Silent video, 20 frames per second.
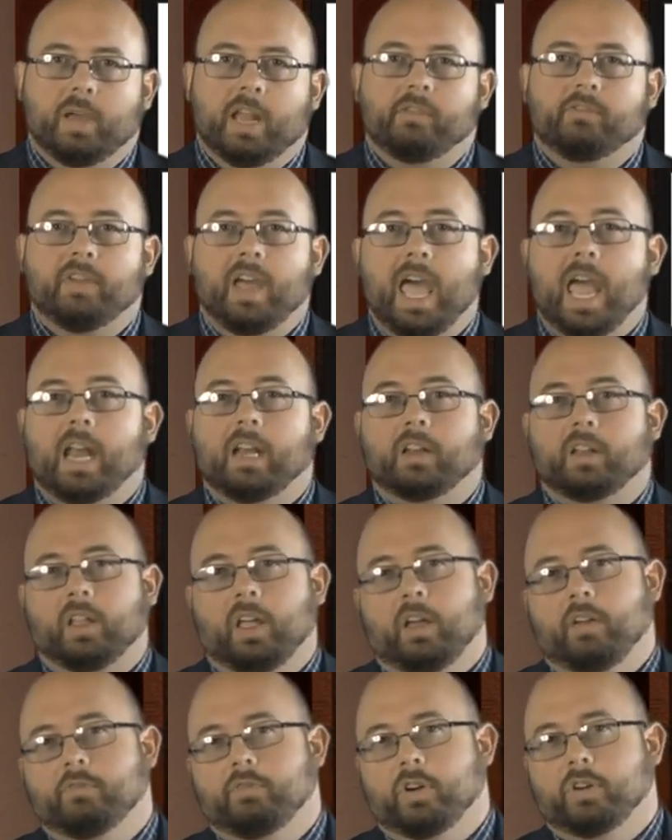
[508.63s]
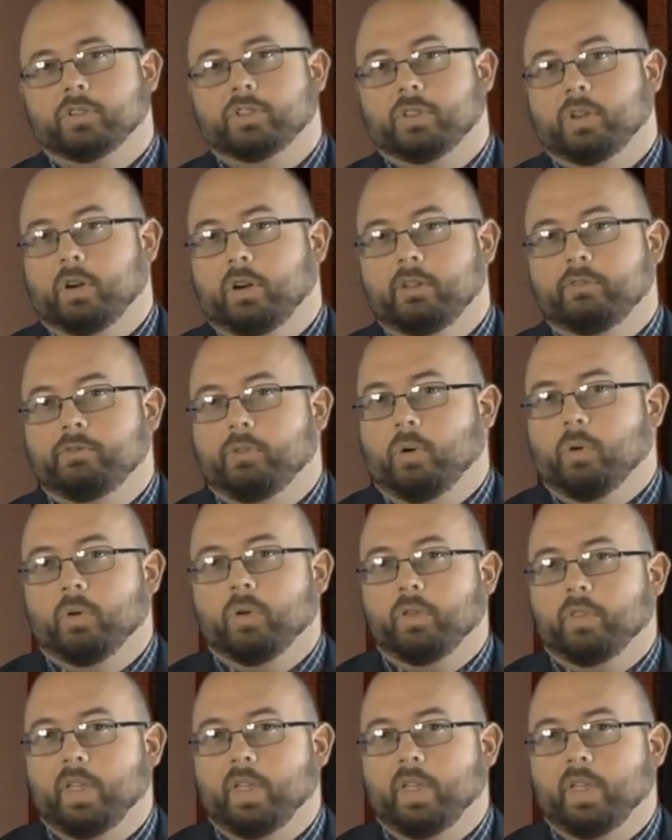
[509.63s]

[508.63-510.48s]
In fact, verse 34,